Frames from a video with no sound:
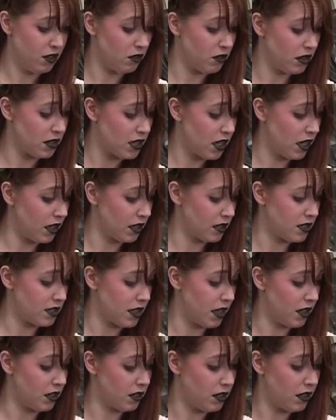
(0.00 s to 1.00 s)
Whereas I like to
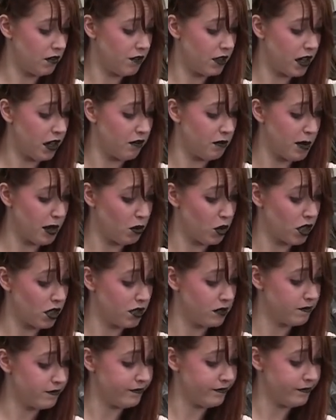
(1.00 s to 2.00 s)
say good enough for government
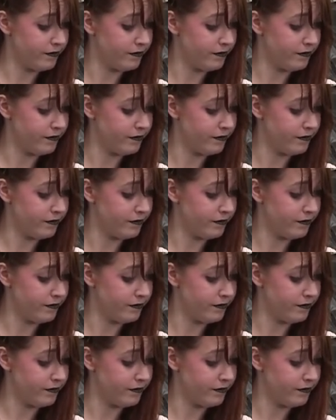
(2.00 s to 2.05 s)
work.